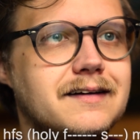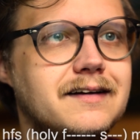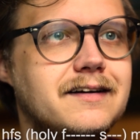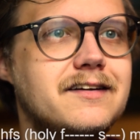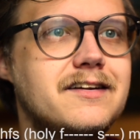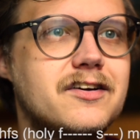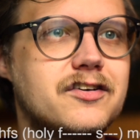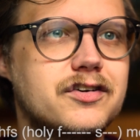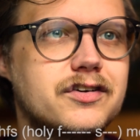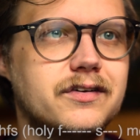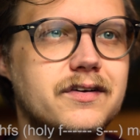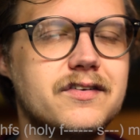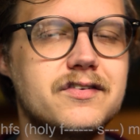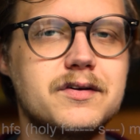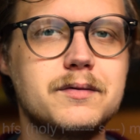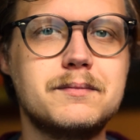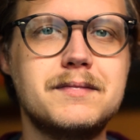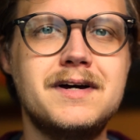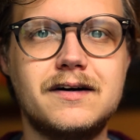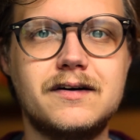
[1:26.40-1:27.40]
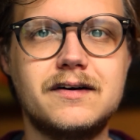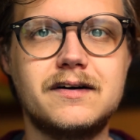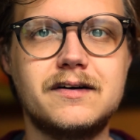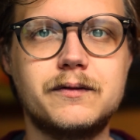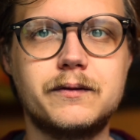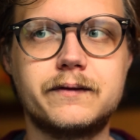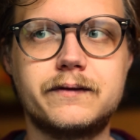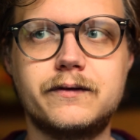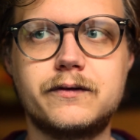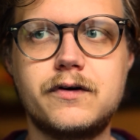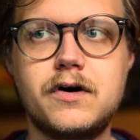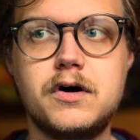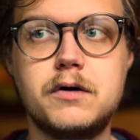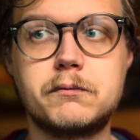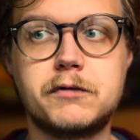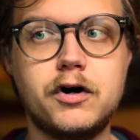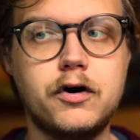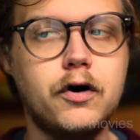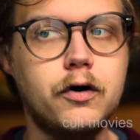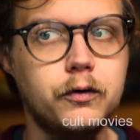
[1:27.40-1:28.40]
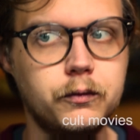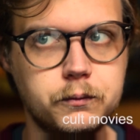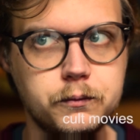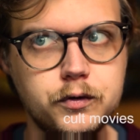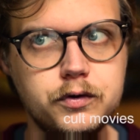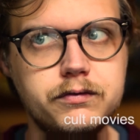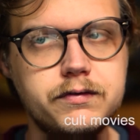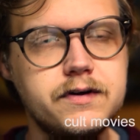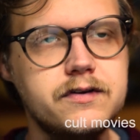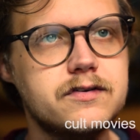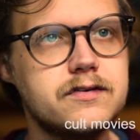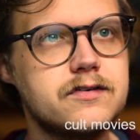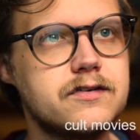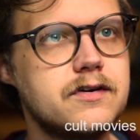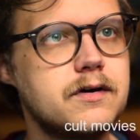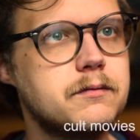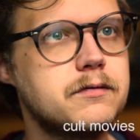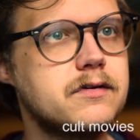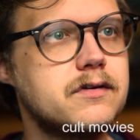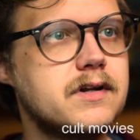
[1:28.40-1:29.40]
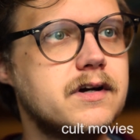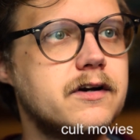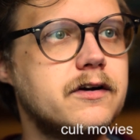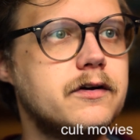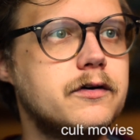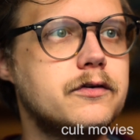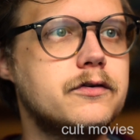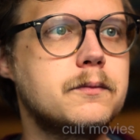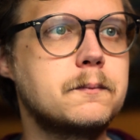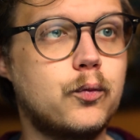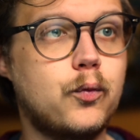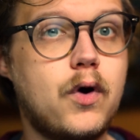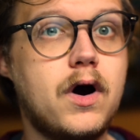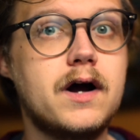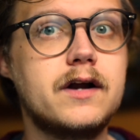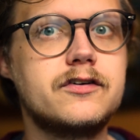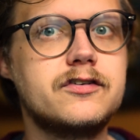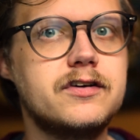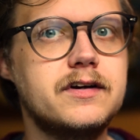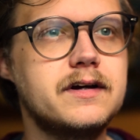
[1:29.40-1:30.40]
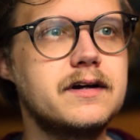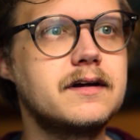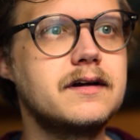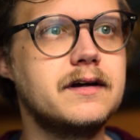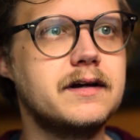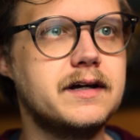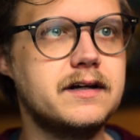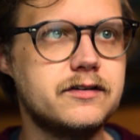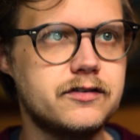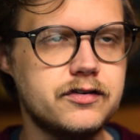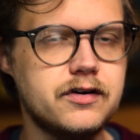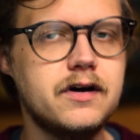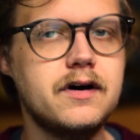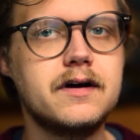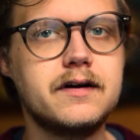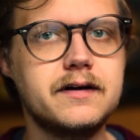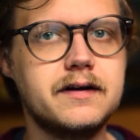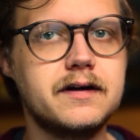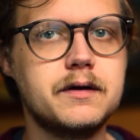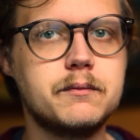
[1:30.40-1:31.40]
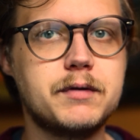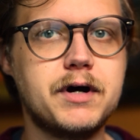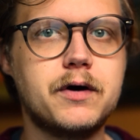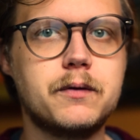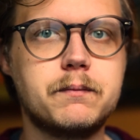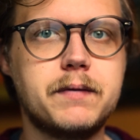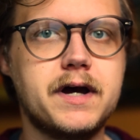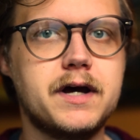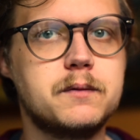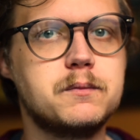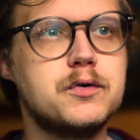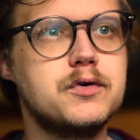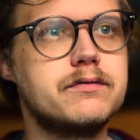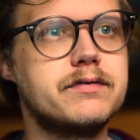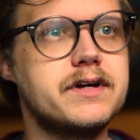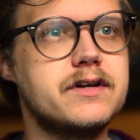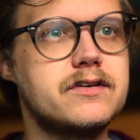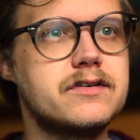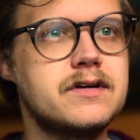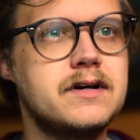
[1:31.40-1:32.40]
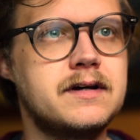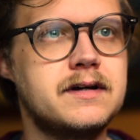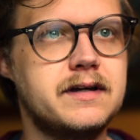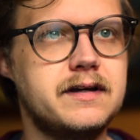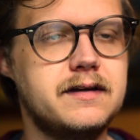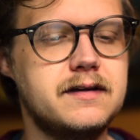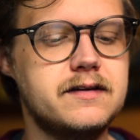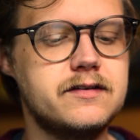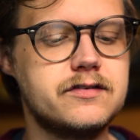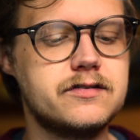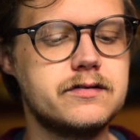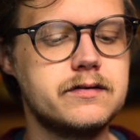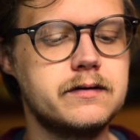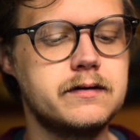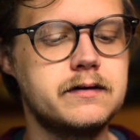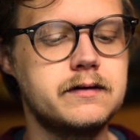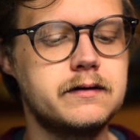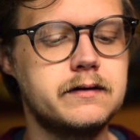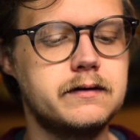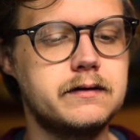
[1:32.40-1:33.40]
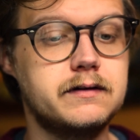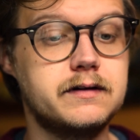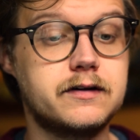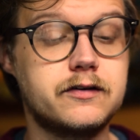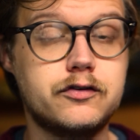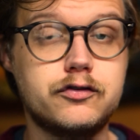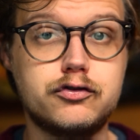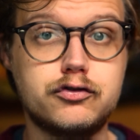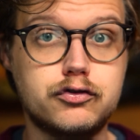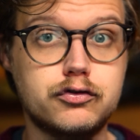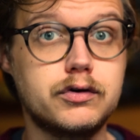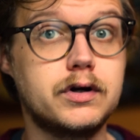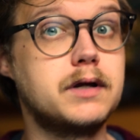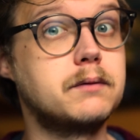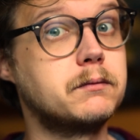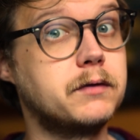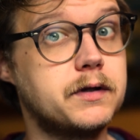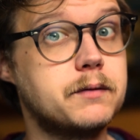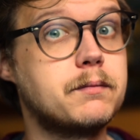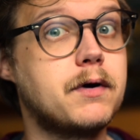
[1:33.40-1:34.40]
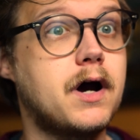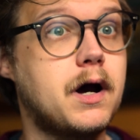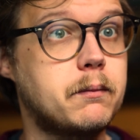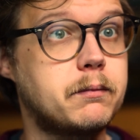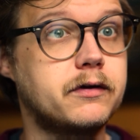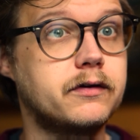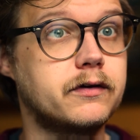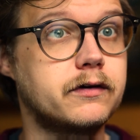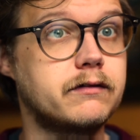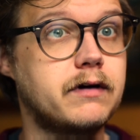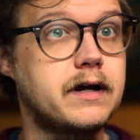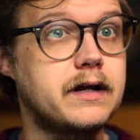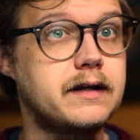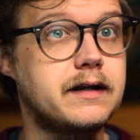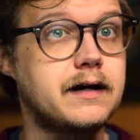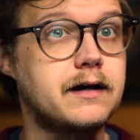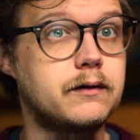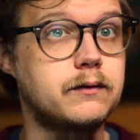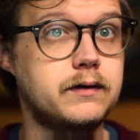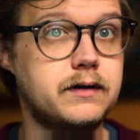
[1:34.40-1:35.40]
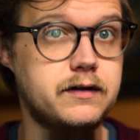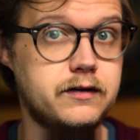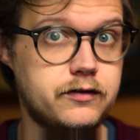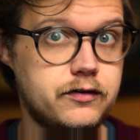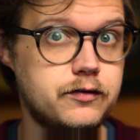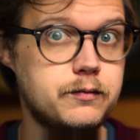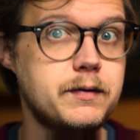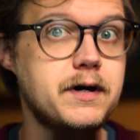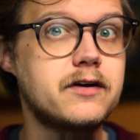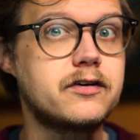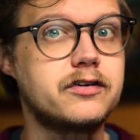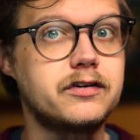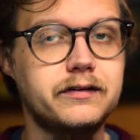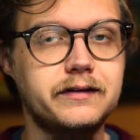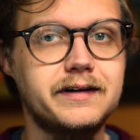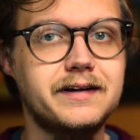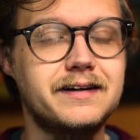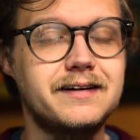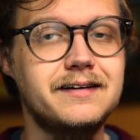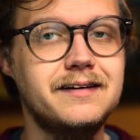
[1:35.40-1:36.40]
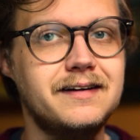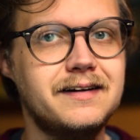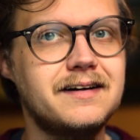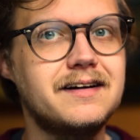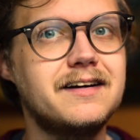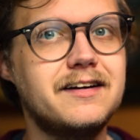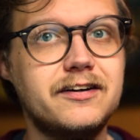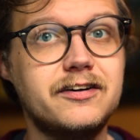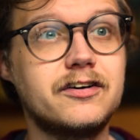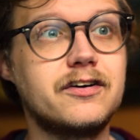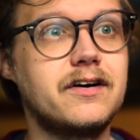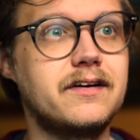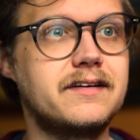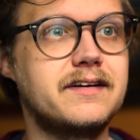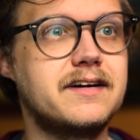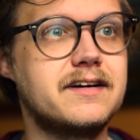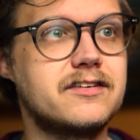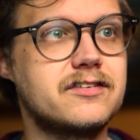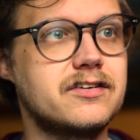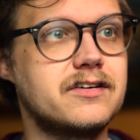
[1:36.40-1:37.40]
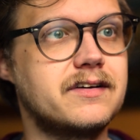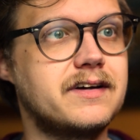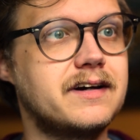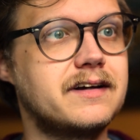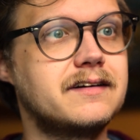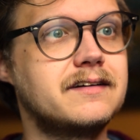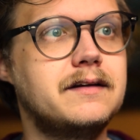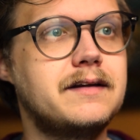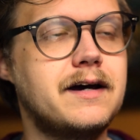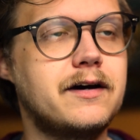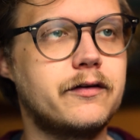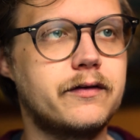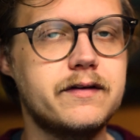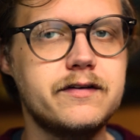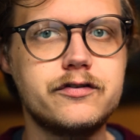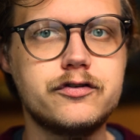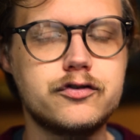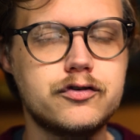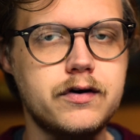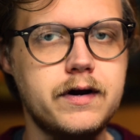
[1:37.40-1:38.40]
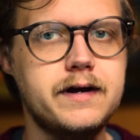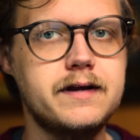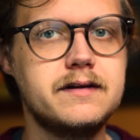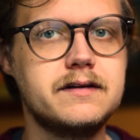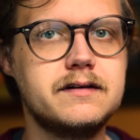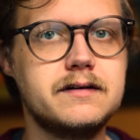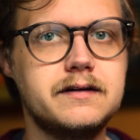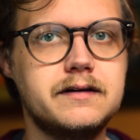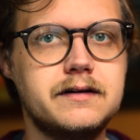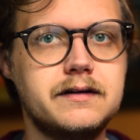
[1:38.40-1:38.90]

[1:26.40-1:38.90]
initialism, or they'll call them cult movies in some scenarios. Watching and talking about bad movies is extremely popular right now, especially here on the internet. Now, this trend,